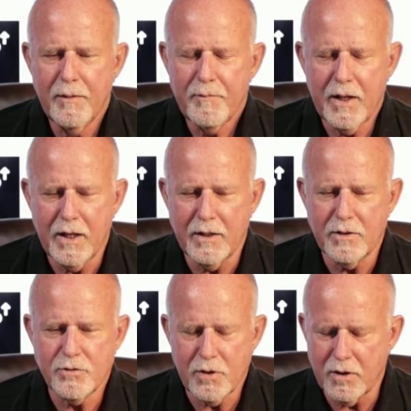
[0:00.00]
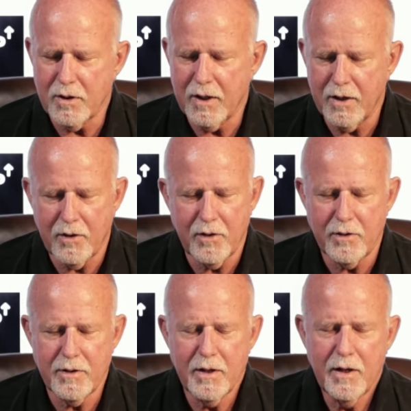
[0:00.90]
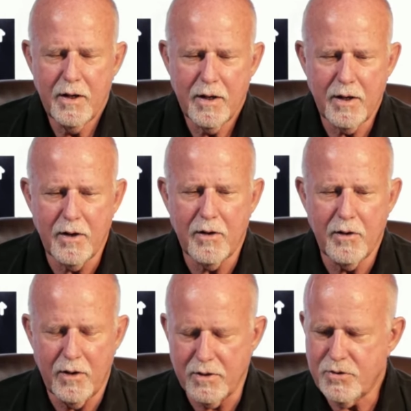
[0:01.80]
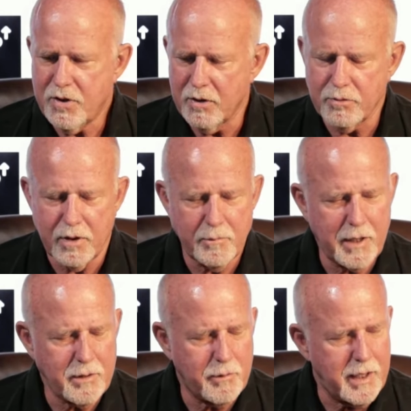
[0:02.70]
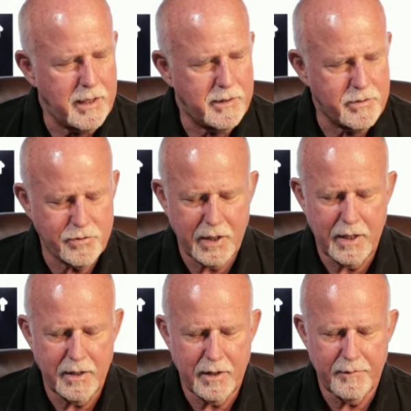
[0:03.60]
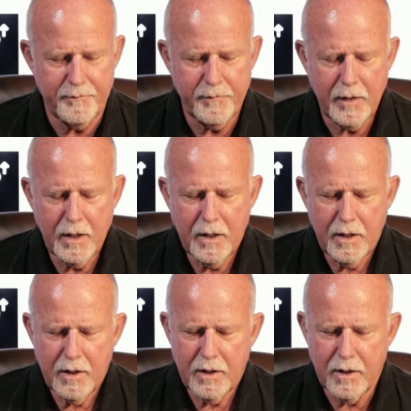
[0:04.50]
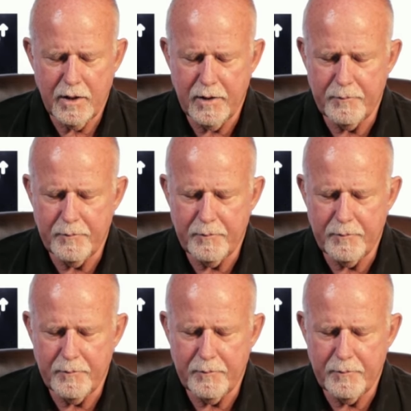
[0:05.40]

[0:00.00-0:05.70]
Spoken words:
and certainly hard on children. And by the way, there's a, I